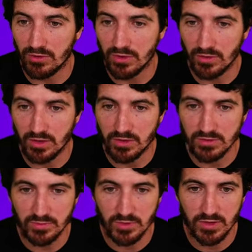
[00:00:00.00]
The unique
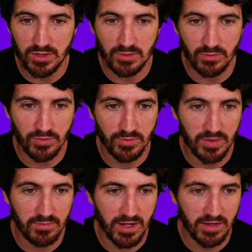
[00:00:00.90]
custom URL will
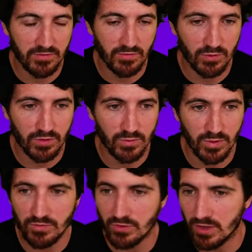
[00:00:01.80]
remain valid for
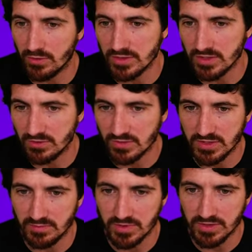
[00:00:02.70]
24 hours and requests
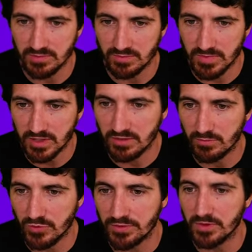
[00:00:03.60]
can be submitted
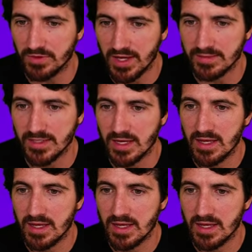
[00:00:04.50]
multiple times.